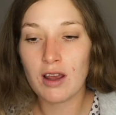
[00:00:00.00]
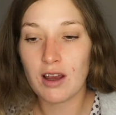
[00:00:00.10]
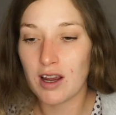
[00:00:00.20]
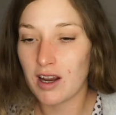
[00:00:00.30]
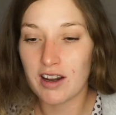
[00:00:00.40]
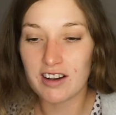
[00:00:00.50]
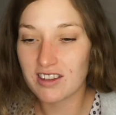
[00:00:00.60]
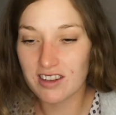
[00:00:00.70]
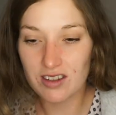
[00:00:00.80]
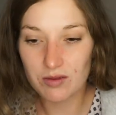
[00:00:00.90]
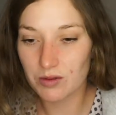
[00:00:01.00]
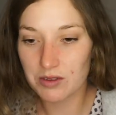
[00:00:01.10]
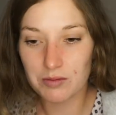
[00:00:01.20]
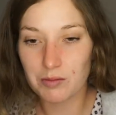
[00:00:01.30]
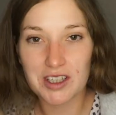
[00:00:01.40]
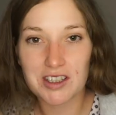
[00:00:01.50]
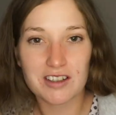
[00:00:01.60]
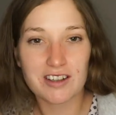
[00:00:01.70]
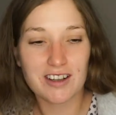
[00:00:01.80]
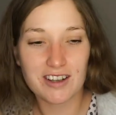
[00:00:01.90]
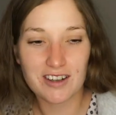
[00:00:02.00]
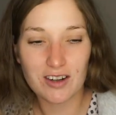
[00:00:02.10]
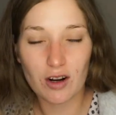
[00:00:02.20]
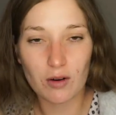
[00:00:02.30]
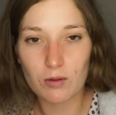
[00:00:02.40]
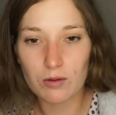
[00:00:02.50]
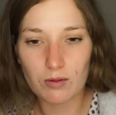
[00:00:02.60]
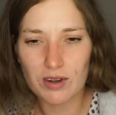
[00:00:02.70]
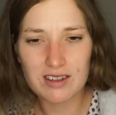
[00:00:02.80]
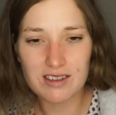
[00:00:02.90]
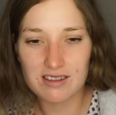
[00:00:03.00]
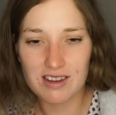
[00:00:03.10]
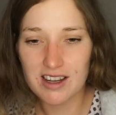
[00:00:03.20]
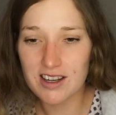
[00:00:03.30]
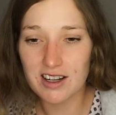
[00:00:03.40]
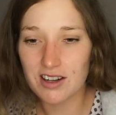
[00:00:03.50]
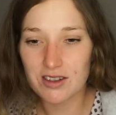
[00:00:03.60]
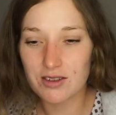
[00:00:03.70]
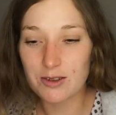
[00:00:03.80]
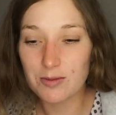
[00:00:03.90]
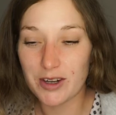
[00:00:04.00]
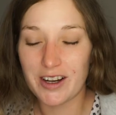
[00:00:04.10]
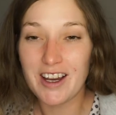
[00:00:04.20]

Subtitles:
And this was me in a cold winter's day, I assume,